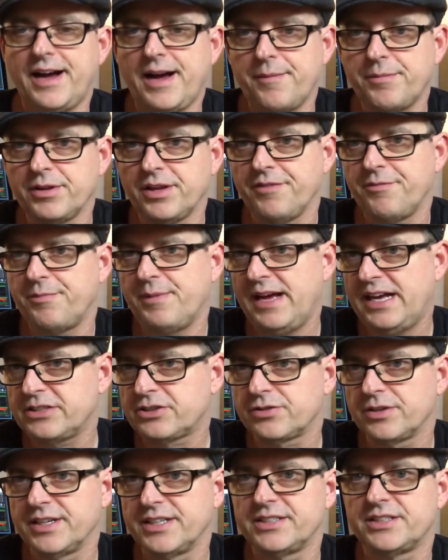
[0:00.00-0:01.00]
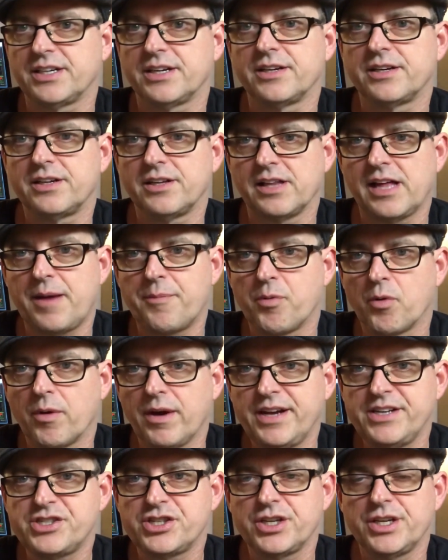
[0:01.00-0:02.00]
I believe mastering is a
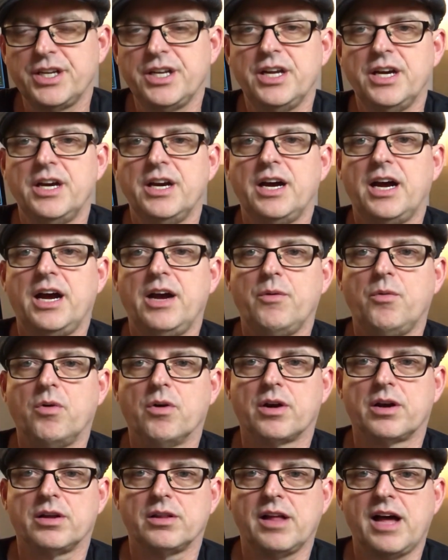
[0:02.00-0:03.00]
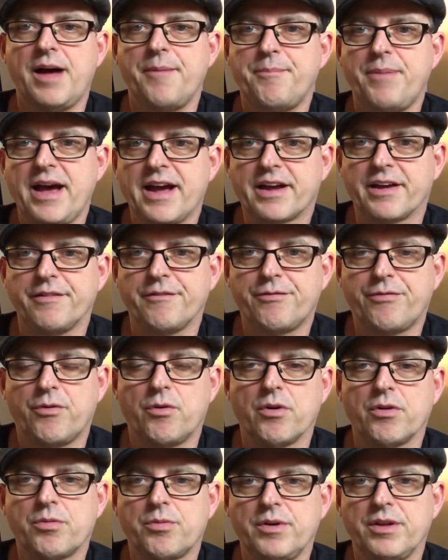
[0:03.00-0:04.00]
collaboration. I work a lot back and
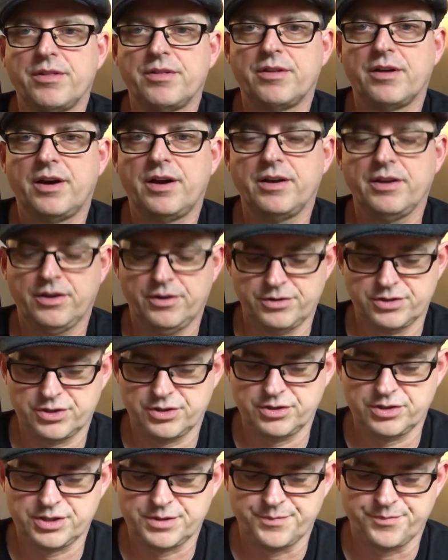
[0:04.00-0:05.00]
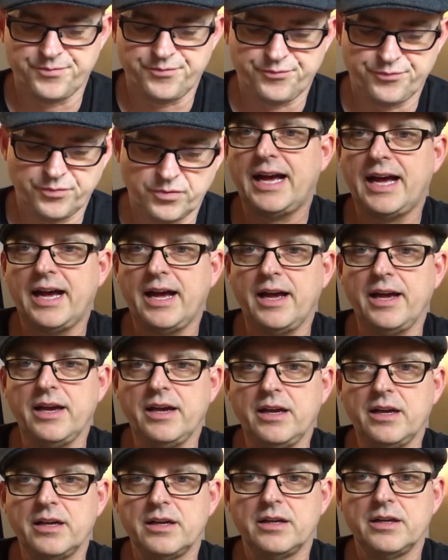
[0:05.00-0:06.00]
forth with users.
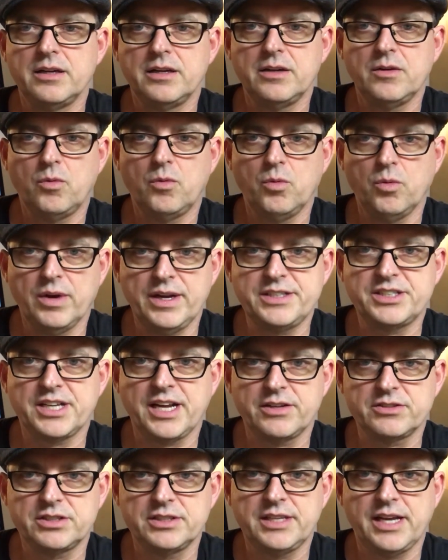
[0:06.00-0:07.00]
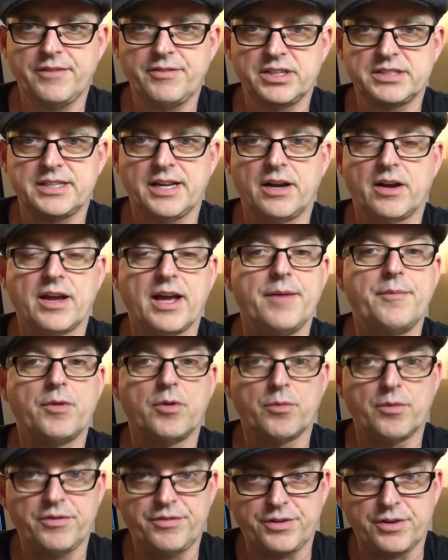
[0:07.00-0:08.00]
I reached out to Dave, I said, okay, I'm
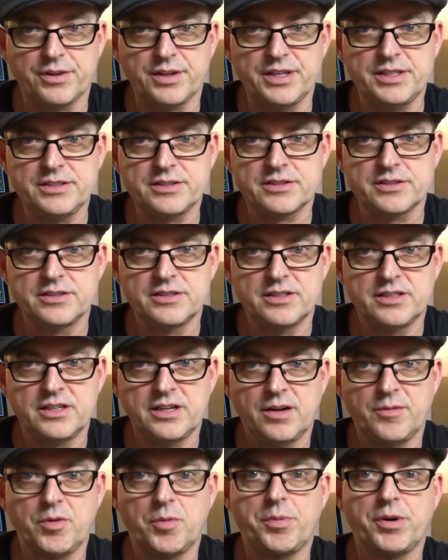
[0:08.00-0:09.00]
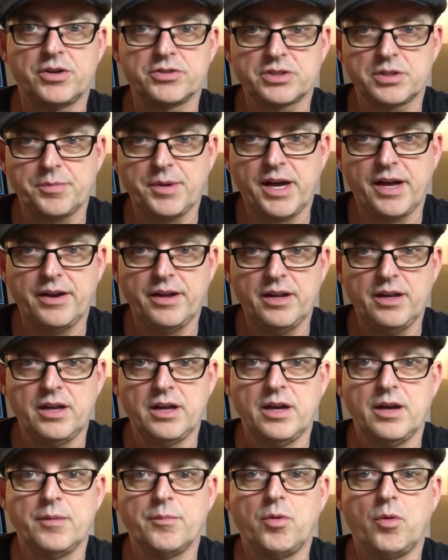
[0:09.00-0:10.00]
gonna review these, I'm going to post about
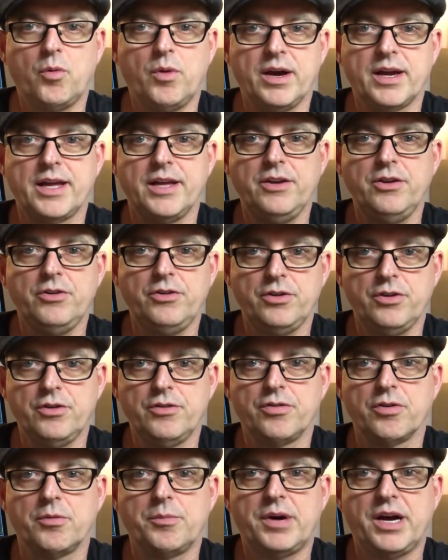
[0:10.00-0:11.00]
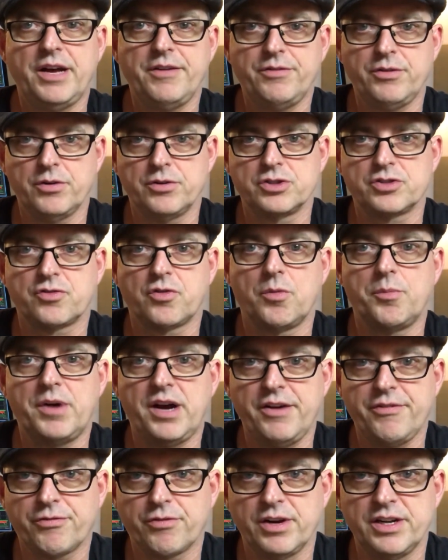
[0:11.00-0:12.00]
it, but what can you do for my viewers, for
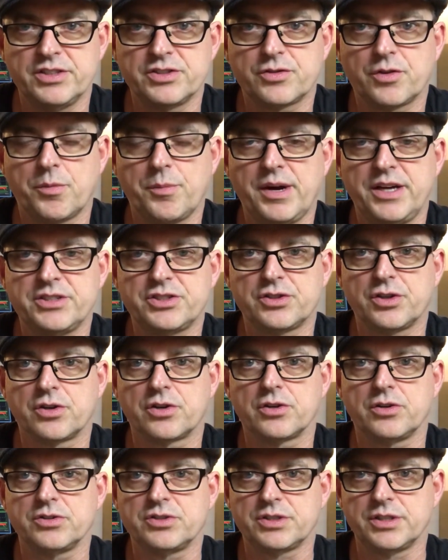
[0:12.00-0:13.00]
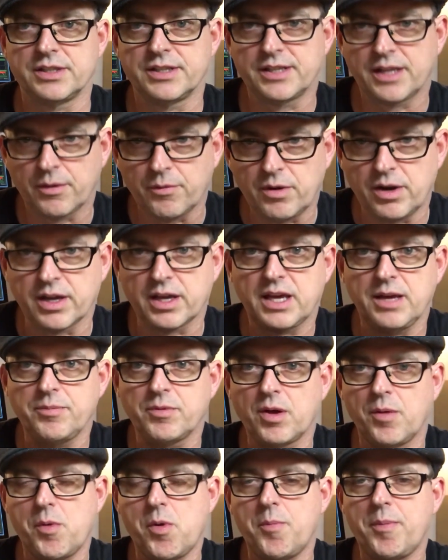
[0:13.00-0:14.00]
my friends, for my circle, so that they want to
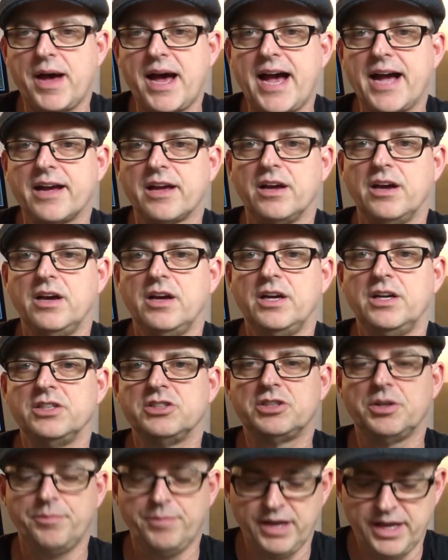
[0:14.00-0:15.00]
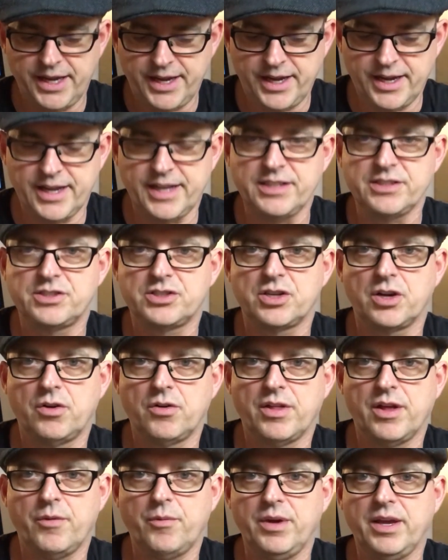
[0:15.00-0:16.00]
keep coming back to me and
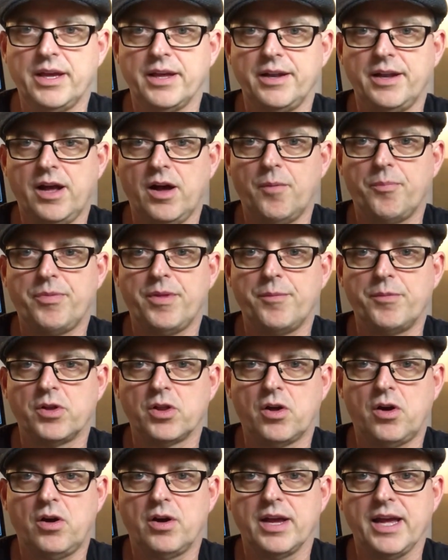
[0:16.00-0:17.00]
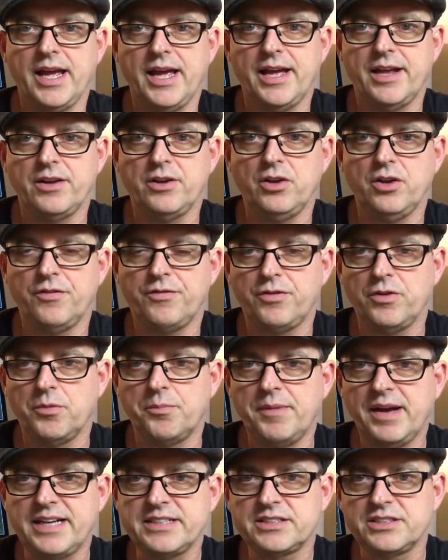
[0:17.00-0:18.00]
so that we can help them along. And if
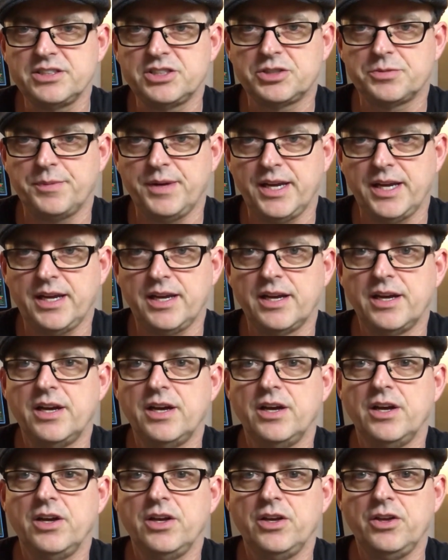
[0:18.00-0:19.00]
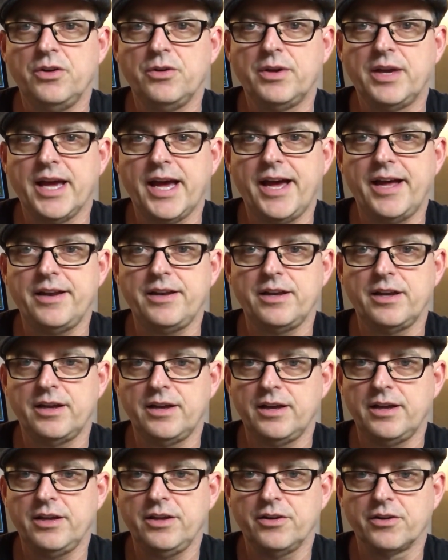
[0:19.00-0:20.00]
you message me, you're
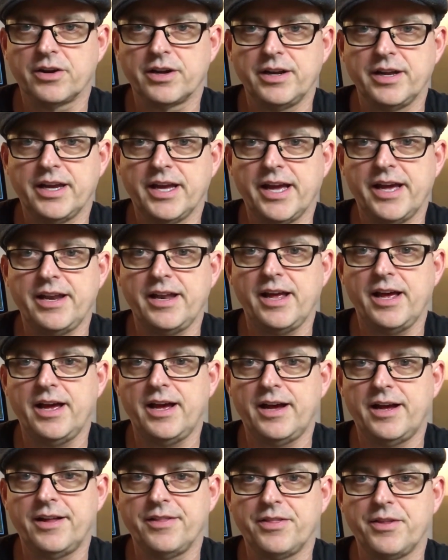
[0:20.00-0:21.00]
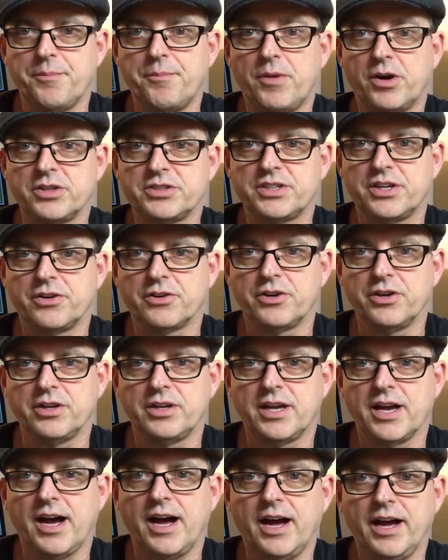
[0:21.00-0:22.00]
going to get the Marcel
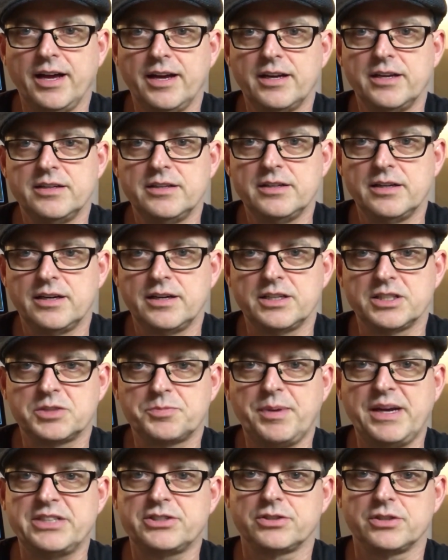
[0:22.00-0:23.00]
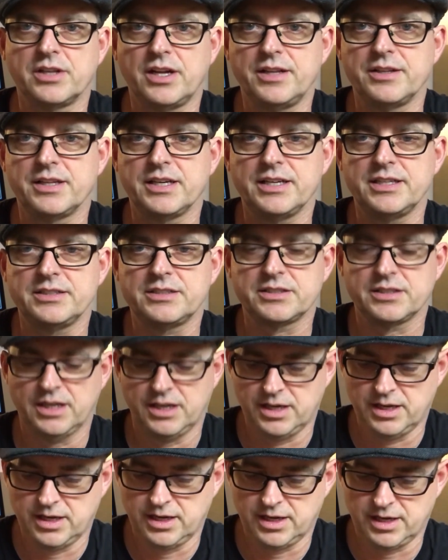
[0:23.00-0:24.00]
Good Guy special on these,
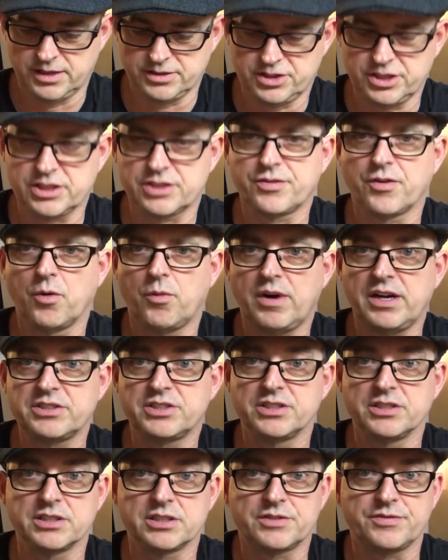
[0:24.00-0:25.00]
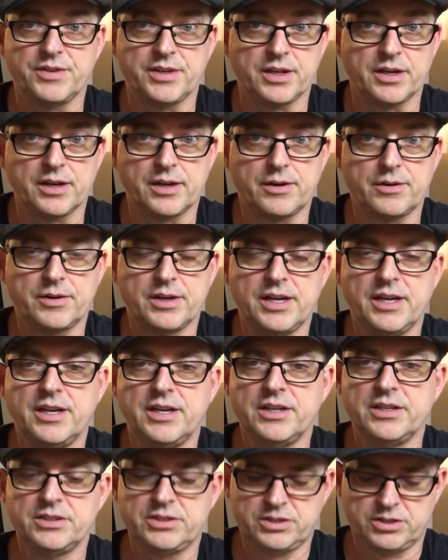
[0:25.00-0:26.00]
just for watching this video.
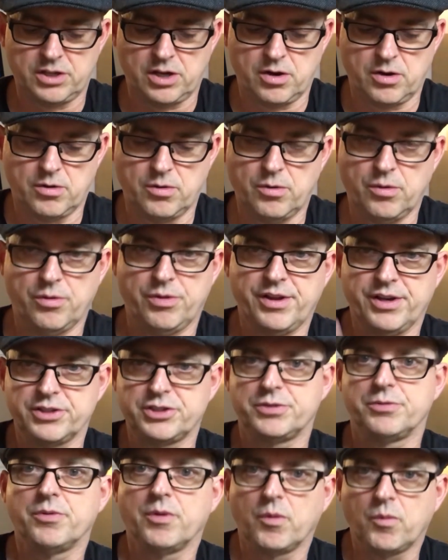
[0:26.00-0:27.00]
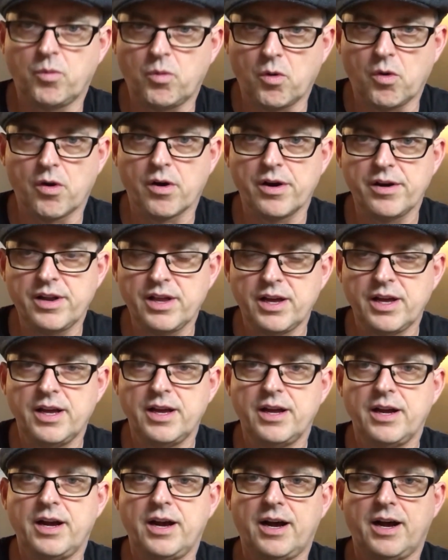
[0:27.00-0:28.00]
So there's your reward.
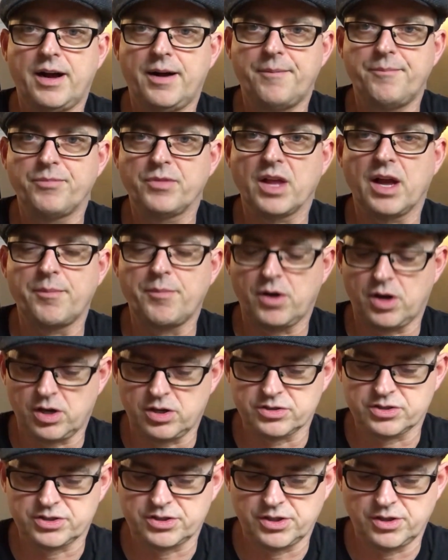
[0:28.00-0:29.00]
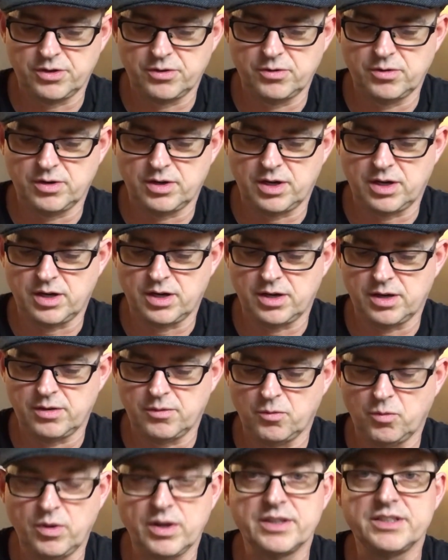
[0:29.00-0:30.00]
I'm
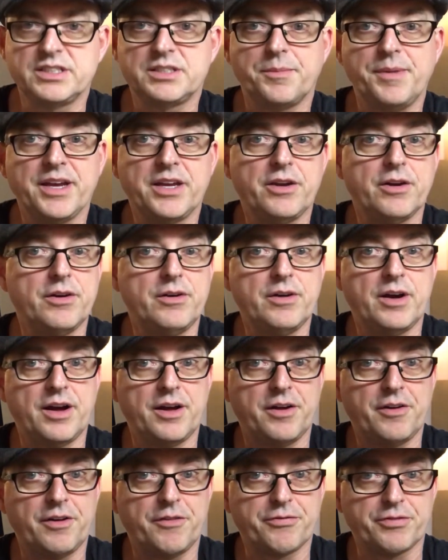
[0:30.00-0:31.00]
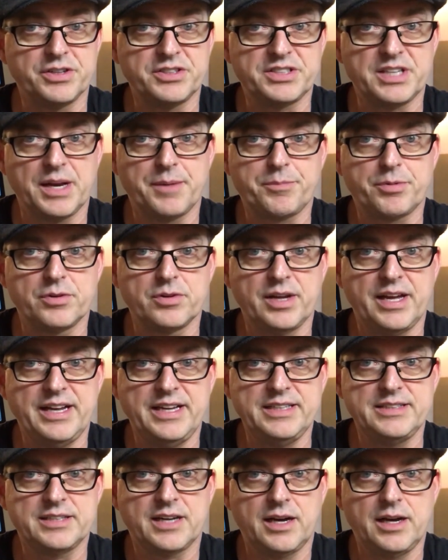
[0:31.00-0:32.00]
also willing to make you a free sample
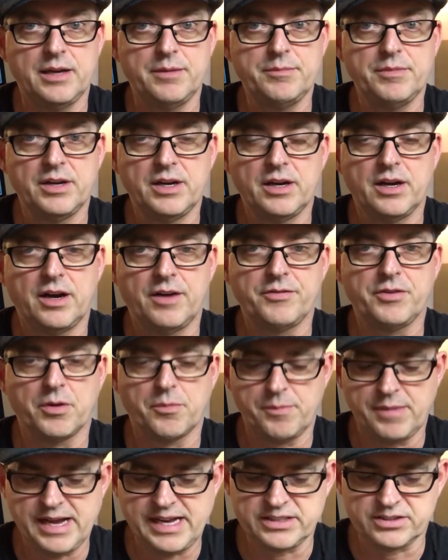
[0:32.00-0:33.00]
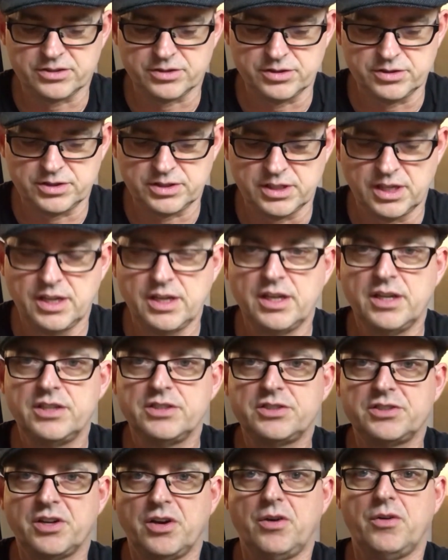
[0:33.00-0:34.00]
anytime of your masters.
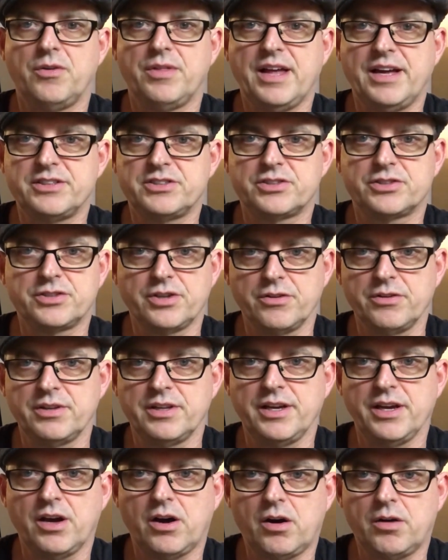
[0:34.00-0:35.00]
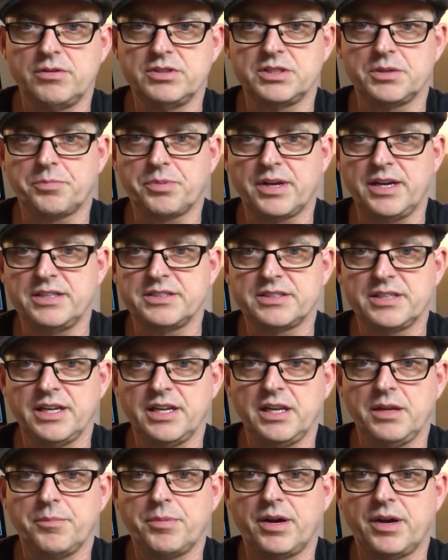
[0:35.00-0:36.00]
So that certainly always applies
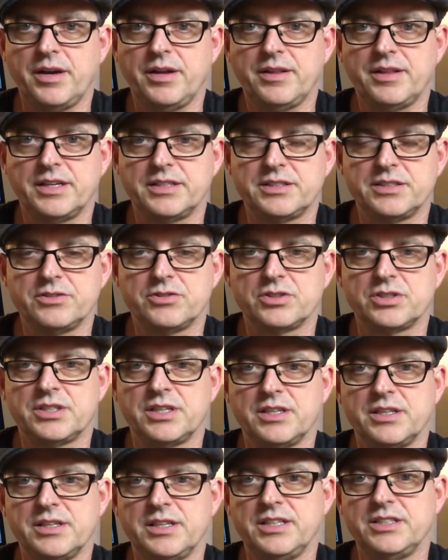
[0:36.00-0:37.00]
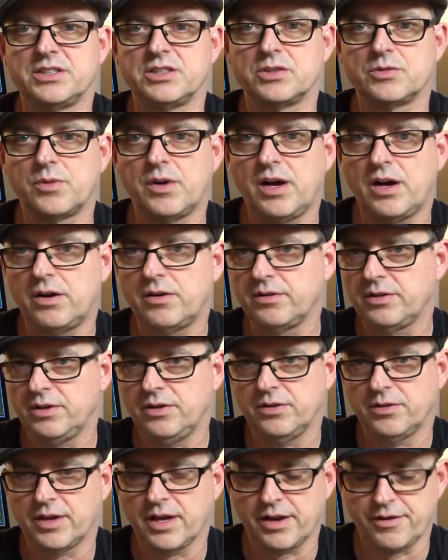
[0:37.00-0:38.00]
to anybody that's interested in these as well.
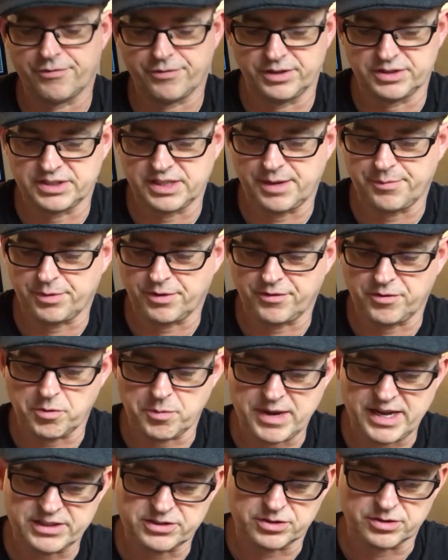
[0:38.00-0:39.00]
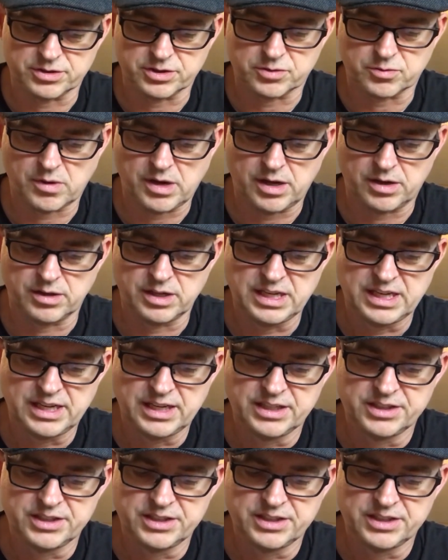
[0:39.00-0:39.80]
You'll get a free sample of your master as well.